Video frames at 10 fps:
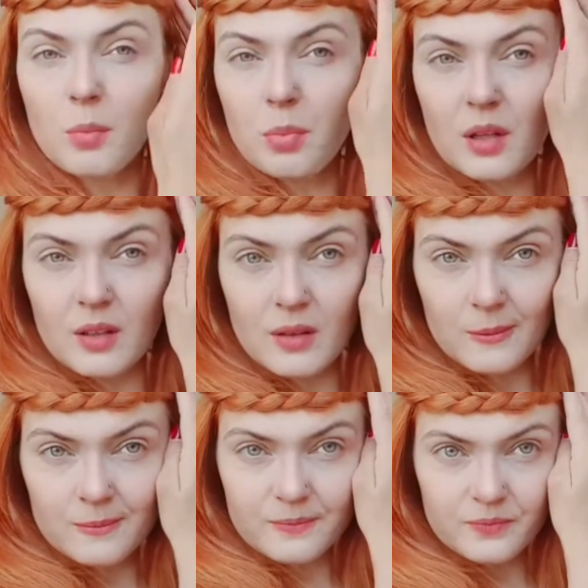pin it
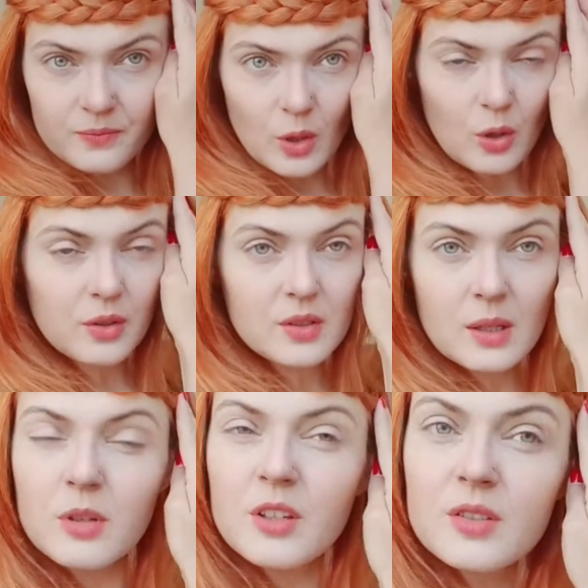on the
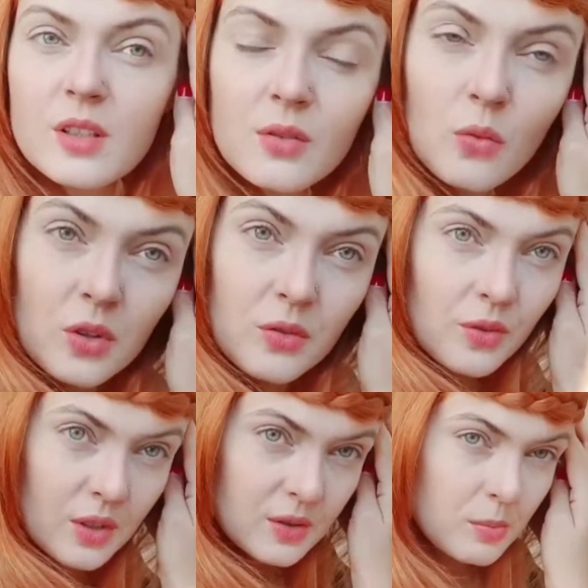side because this one
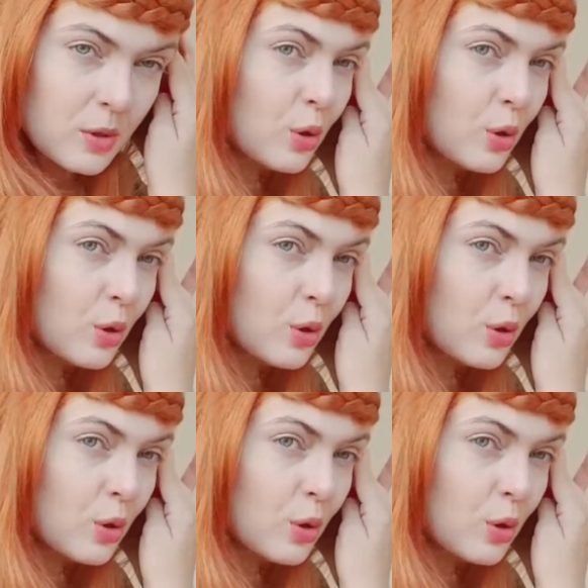feels a bit